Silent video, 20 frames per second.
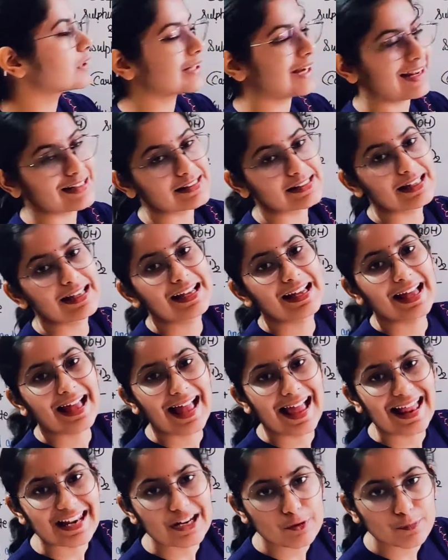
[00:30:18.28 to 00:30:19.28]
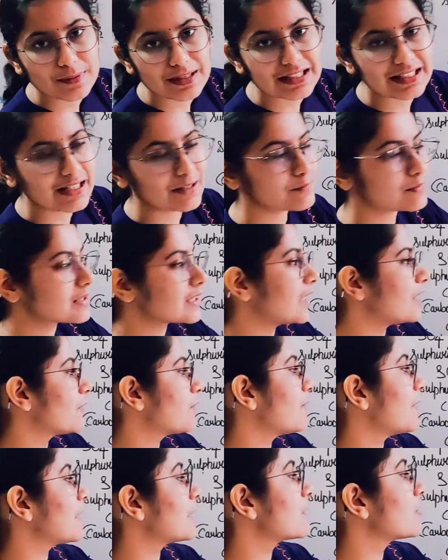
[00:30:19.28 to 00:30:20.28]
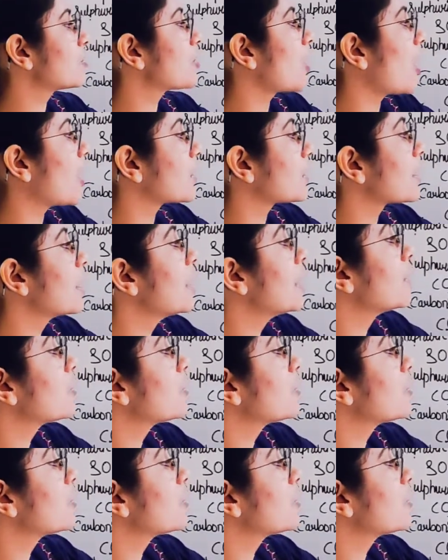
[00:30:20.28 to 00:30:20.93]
thrice aluminium sulfate dot